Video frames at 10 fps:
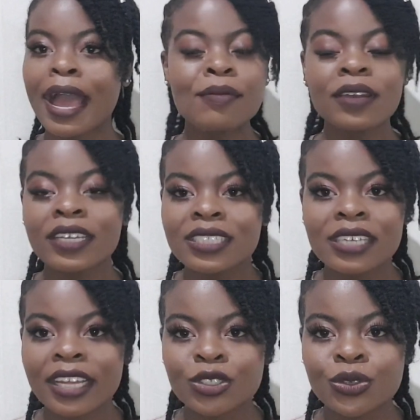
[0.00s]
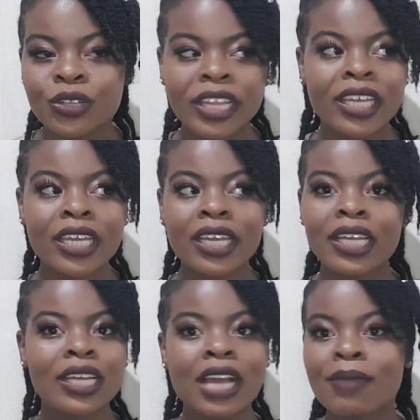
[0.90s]
I'm a lazy natural. Like
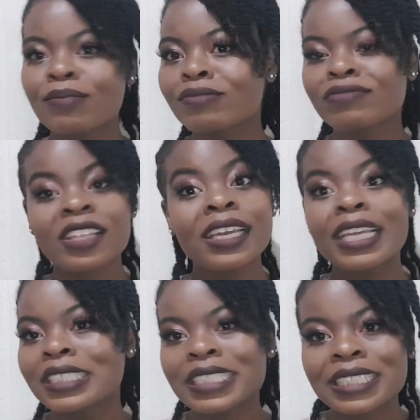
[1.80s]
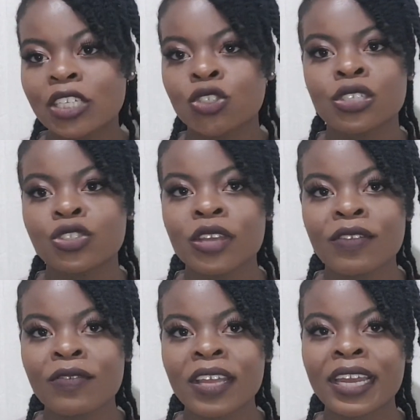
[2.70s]
I'm the laziest natural that you
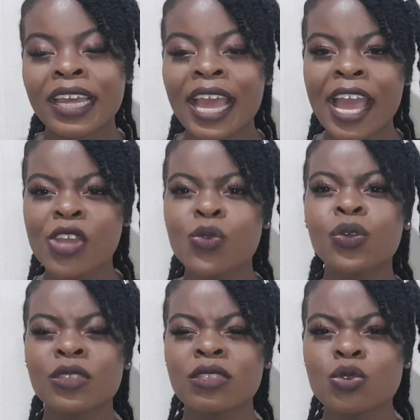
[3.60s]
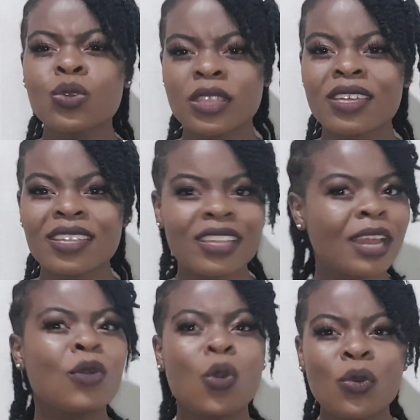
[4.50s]
ever find. Like you would think that
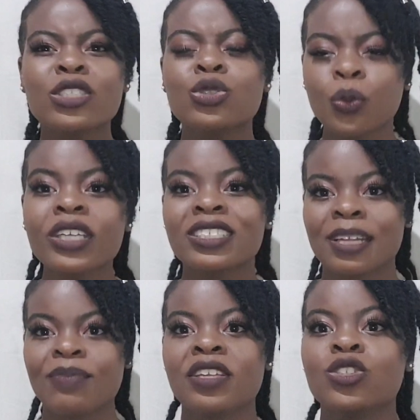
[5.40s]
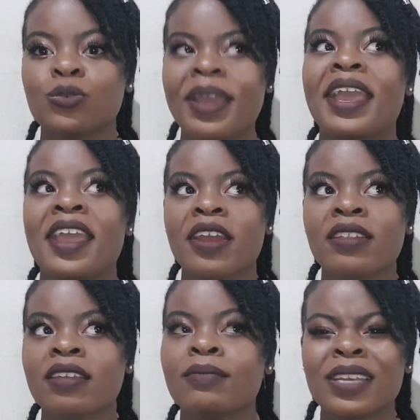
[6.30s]
I'm always doing something to my hair
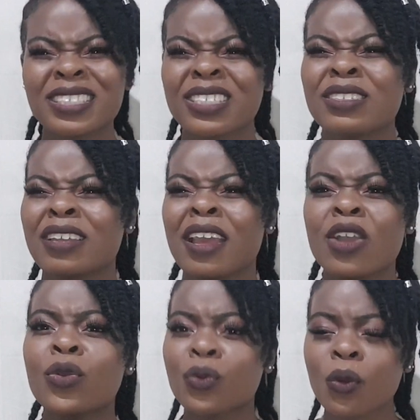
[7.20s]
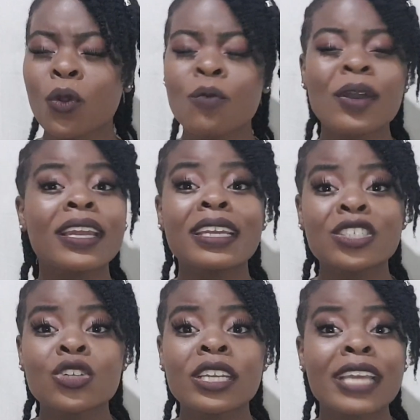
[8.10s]
that makes it grow, but
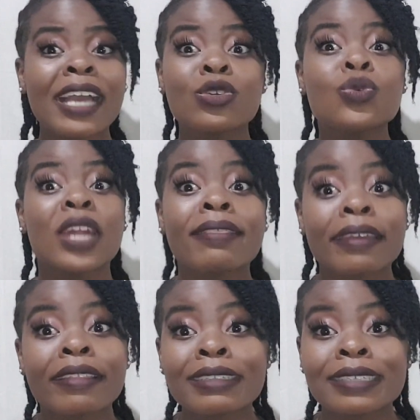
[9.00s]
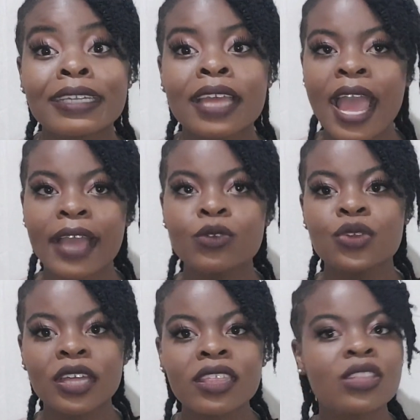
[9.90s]
literally I do nothing. That's it. I do
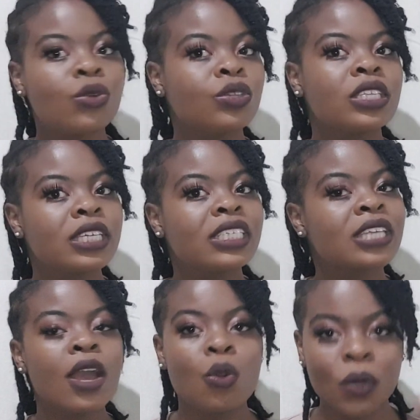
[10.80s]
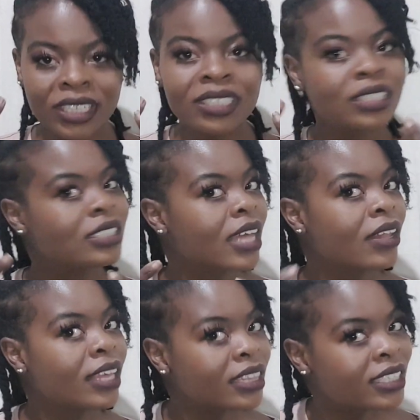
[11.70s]
nothing. The only thing is when it's in a
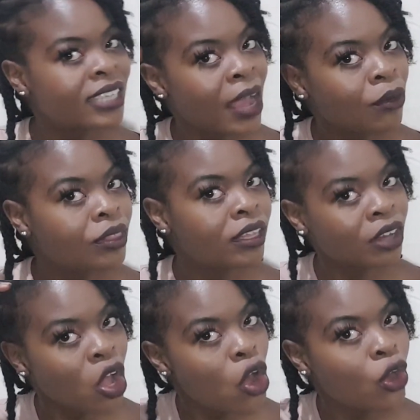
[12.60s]
style like this, I will then